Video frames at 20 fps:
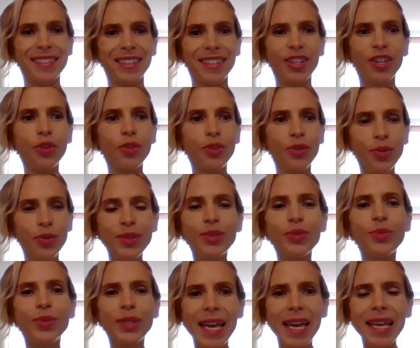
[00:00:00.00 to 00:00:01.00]
You know,
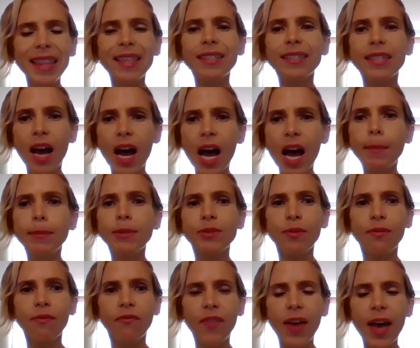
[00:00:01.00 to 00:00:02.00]
you take the time to
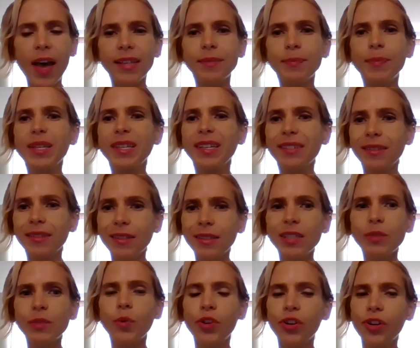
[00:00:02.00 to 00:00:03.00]
invest, because this
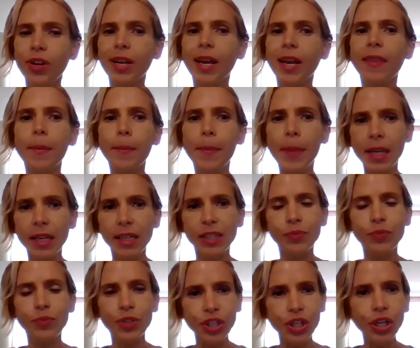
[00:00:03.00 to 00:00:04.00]
is where you're going to get the biggest
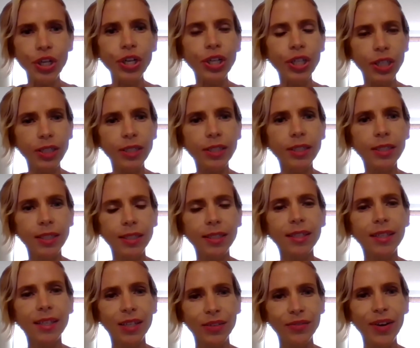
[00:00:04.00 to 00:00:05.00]
return,
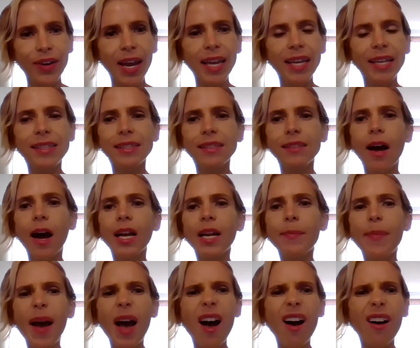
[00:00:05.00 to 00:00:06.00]
right? It's not
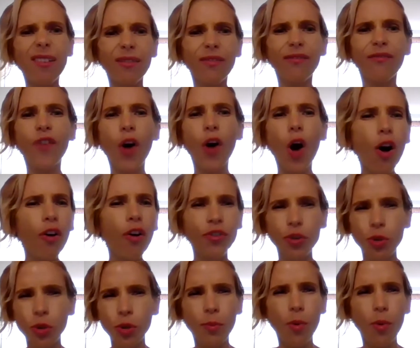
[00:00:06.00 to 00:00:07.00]
about
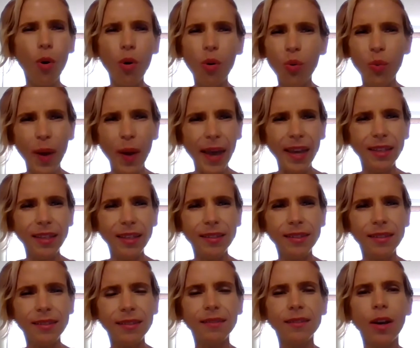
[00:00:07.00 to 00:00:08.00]
volume
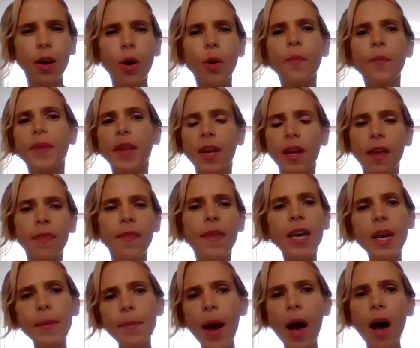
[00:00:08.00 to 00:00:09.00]
always. So
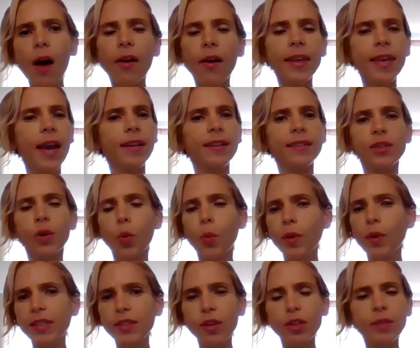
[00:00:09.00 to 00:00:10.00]
think about, again, it
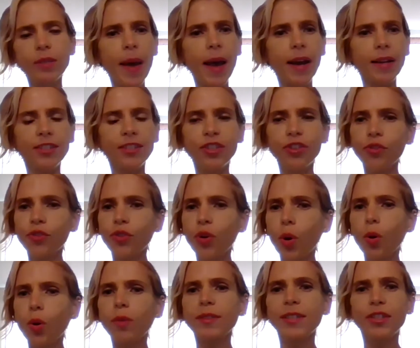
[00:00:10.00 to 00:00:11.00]
always goes back to your
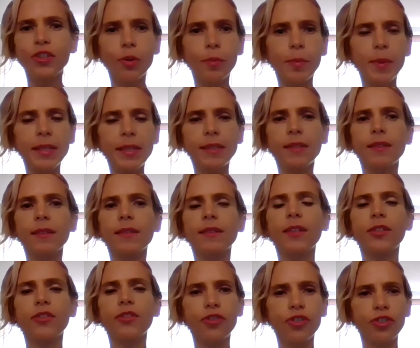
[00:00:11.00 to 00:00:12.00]
goals and your business
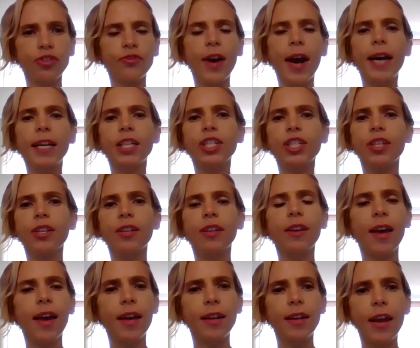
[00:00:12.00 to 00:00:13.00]
and your strategy,
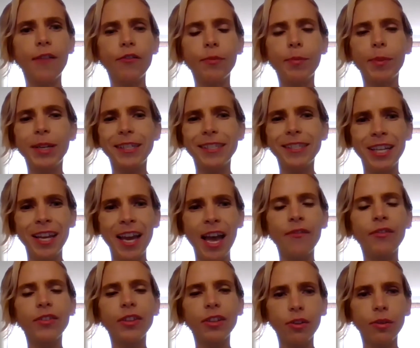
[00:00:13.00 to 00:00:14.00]
and everybody's going to
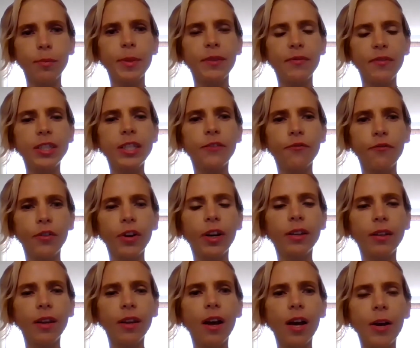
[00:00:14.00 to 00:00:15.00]
have a little bit of a
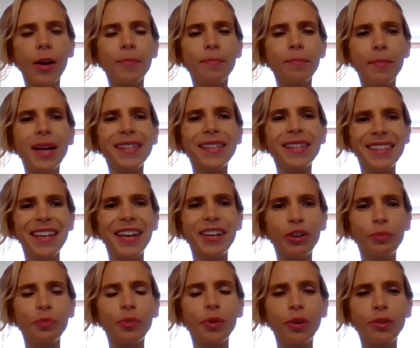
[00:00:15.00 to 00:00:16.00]
different mindset
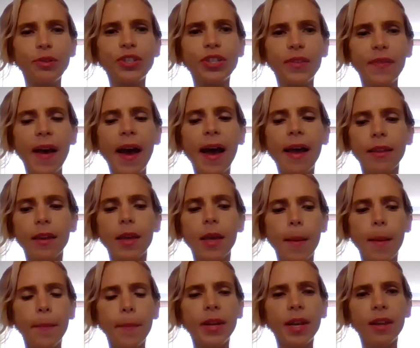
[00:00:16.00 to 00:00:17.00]
and approach to that.
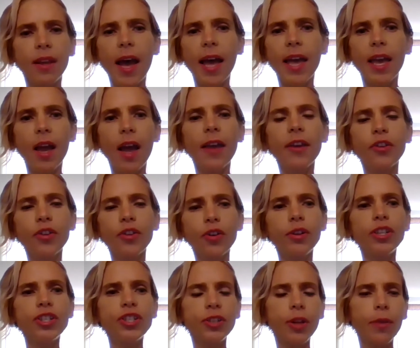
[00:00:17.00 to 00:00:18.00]
But I
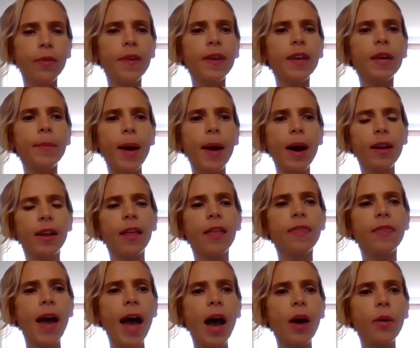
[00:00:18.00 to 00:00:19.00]
encourage you to think about it in
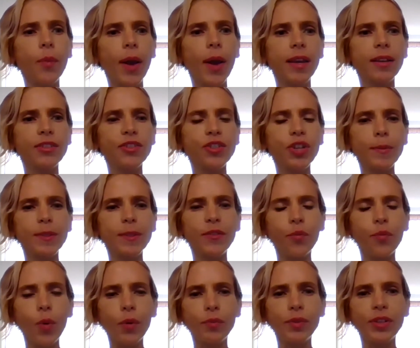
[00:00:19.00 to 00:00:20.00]
that way, in terms of
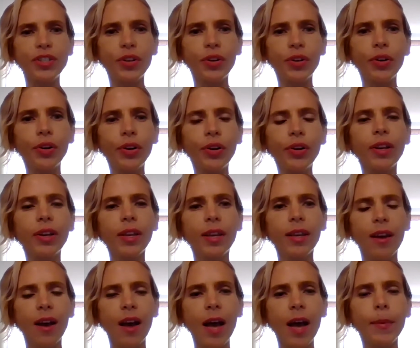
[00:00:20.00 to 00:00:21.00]
what return
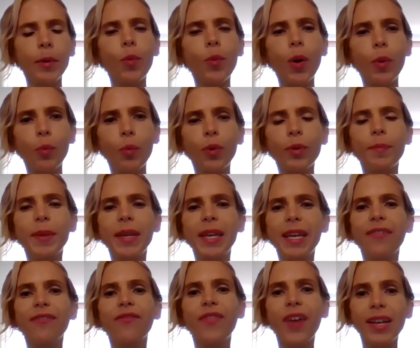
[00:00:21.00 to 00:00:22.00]
and what would be
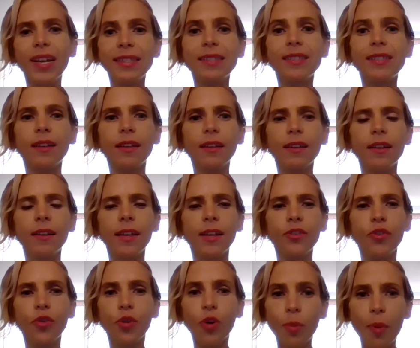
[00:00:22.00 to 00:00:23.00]
invested
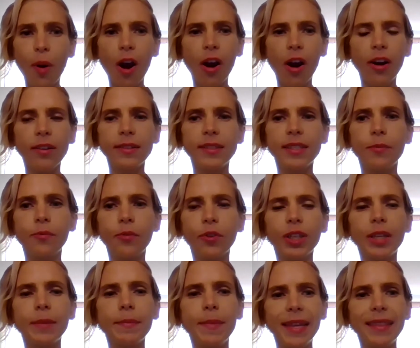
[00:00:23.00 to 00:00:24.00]
in your part to
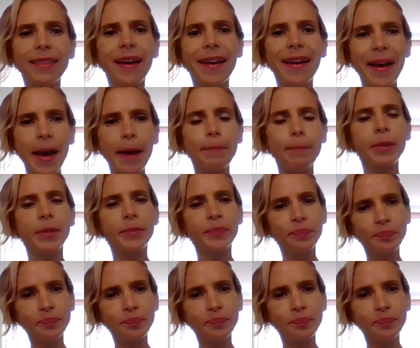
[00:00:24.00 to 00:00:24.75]
really make that happen.